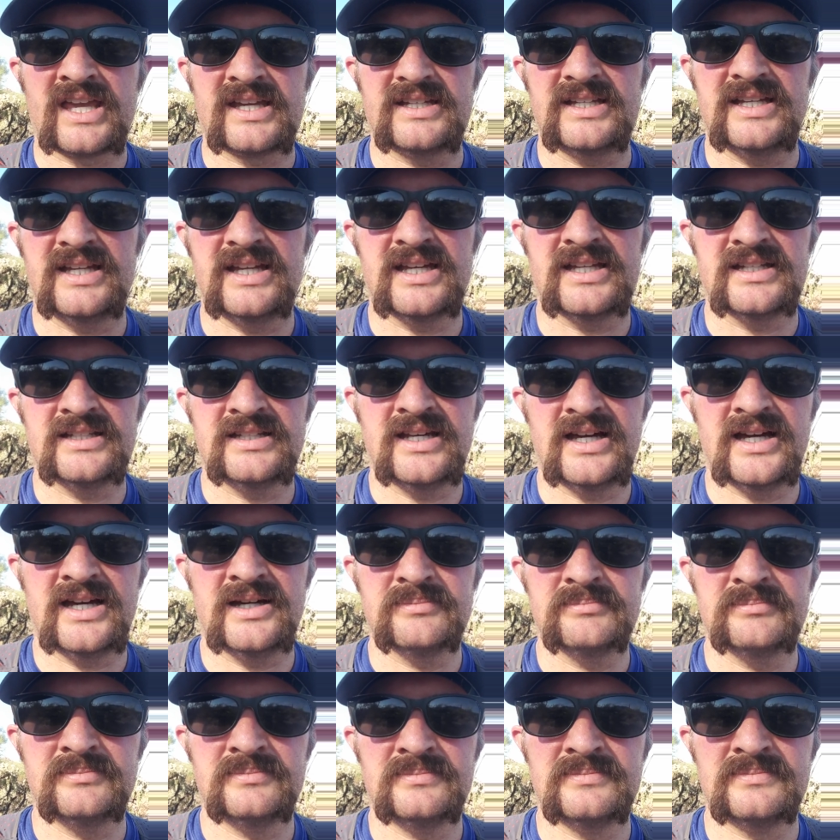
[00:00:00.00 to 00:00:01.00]
And,
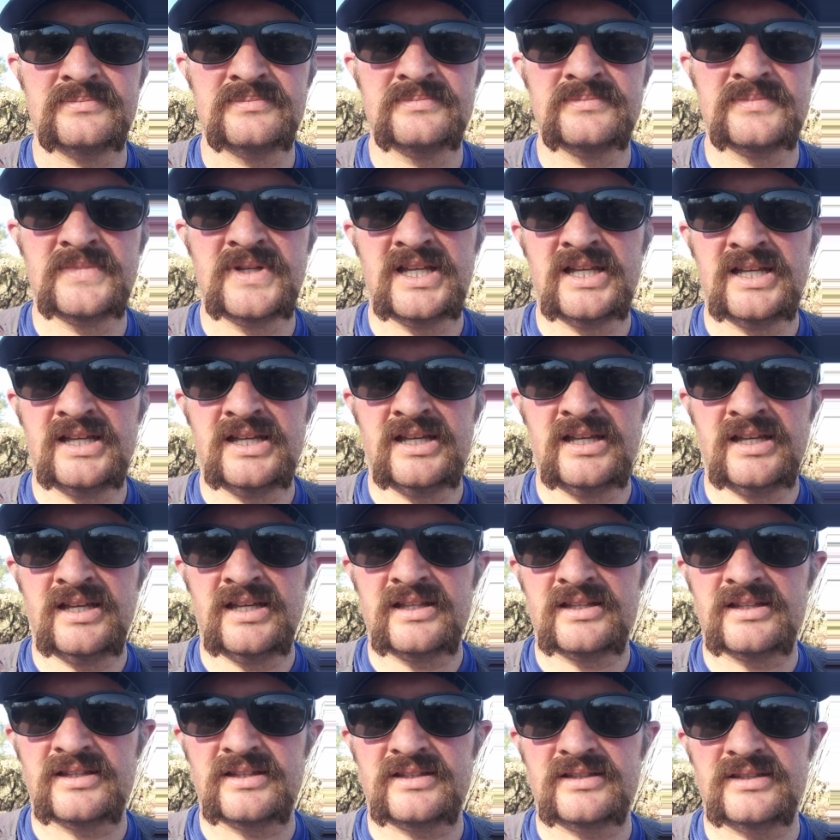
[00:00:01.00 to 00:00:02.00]

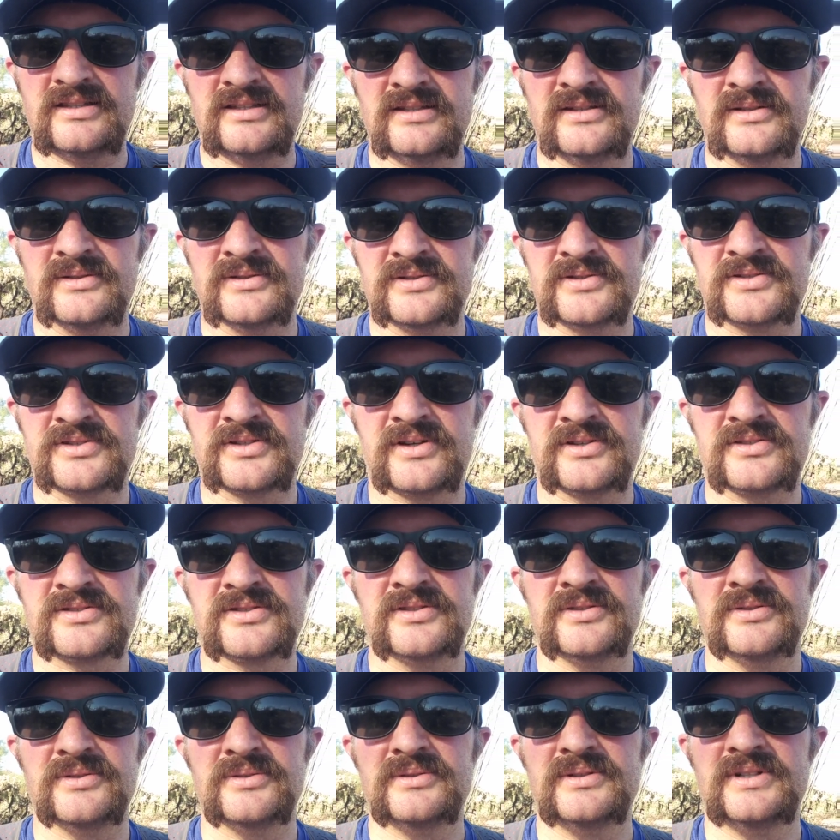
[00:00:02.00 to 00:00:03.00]
there's
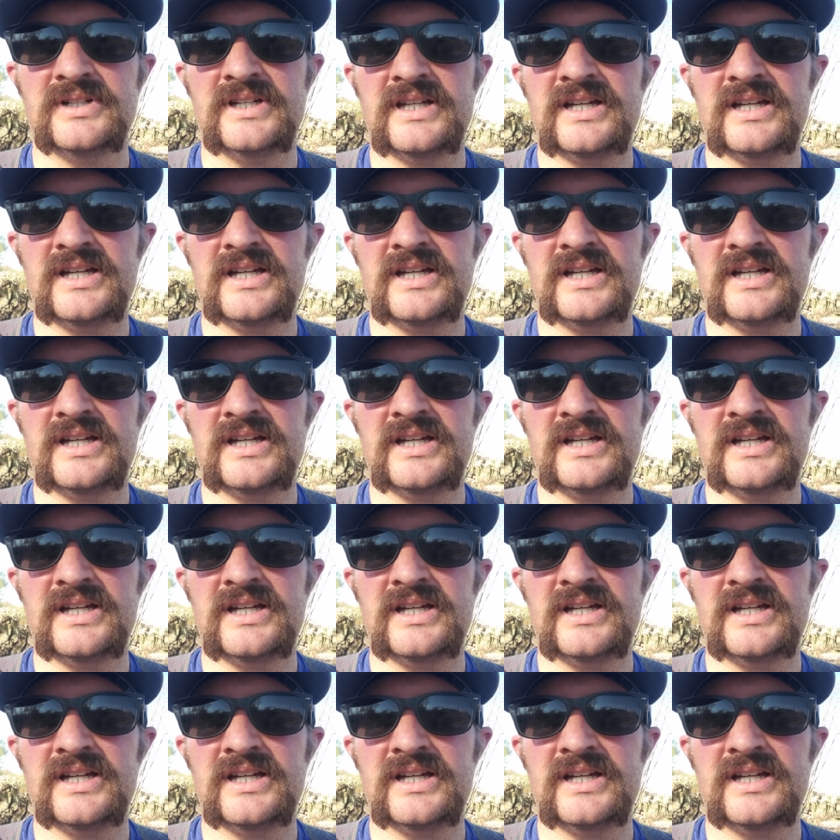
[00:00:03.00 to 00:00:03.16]
also